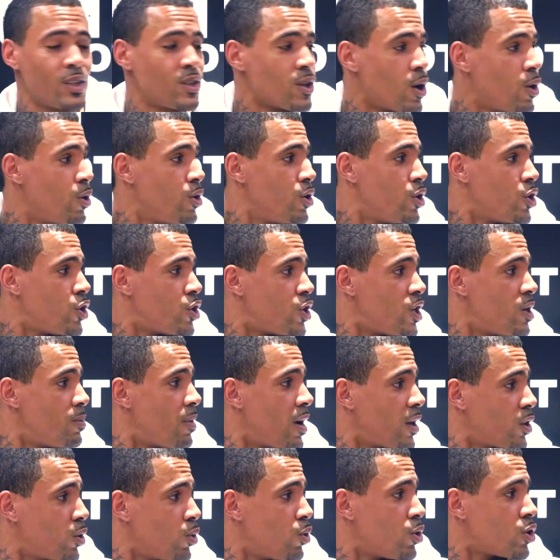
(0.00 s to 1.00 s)
So
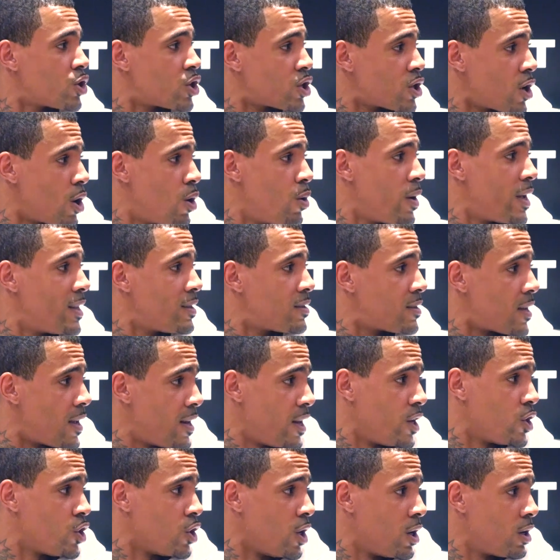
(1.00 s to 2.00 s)
my daughter's so
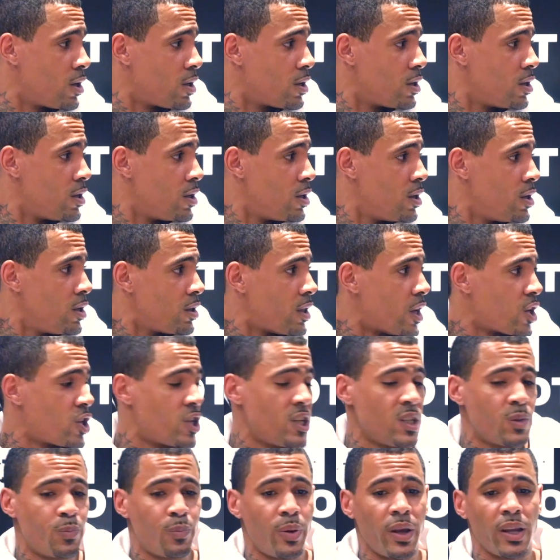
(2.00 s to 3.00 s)
intelligent that
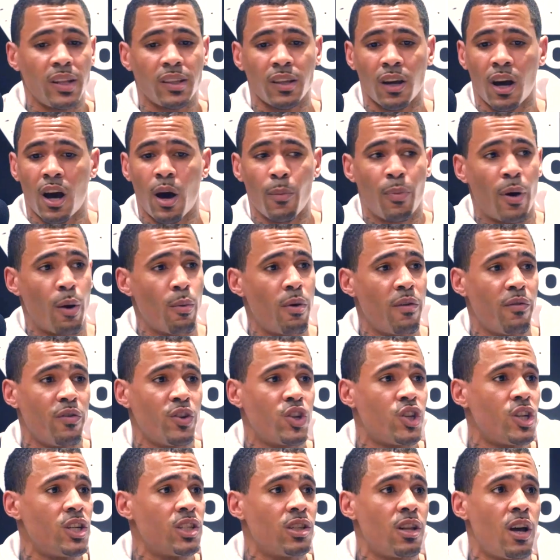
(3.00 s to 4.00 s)
she's picked it up. However
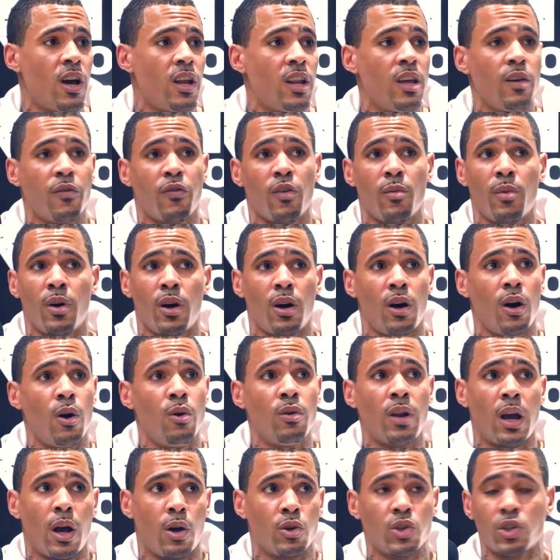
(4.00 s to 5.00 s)
she's learned it from her
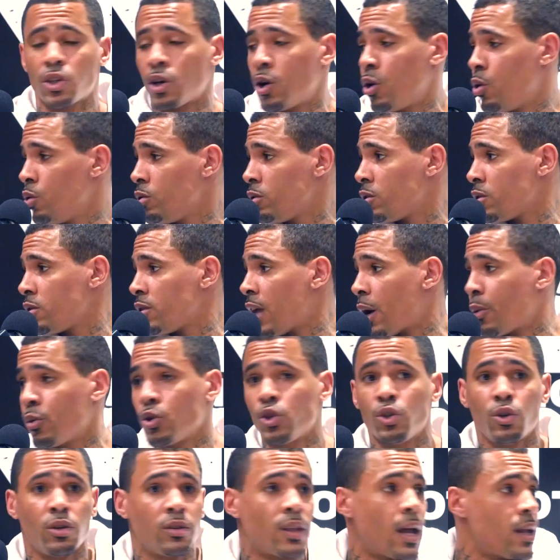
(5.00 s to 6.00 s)
own household, that was
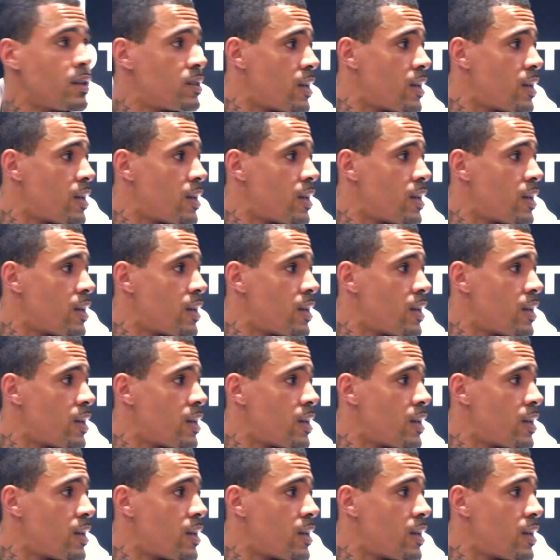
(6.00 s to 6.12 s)
your dad's.